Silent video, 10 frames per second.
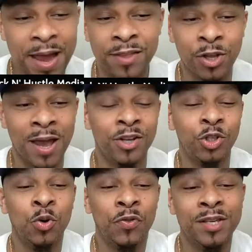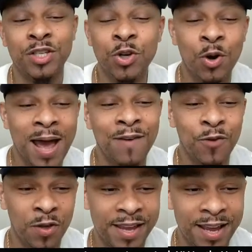And the truth is you don't have
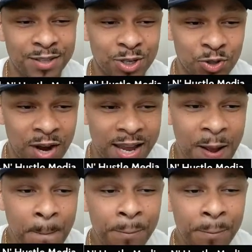all the answers, right?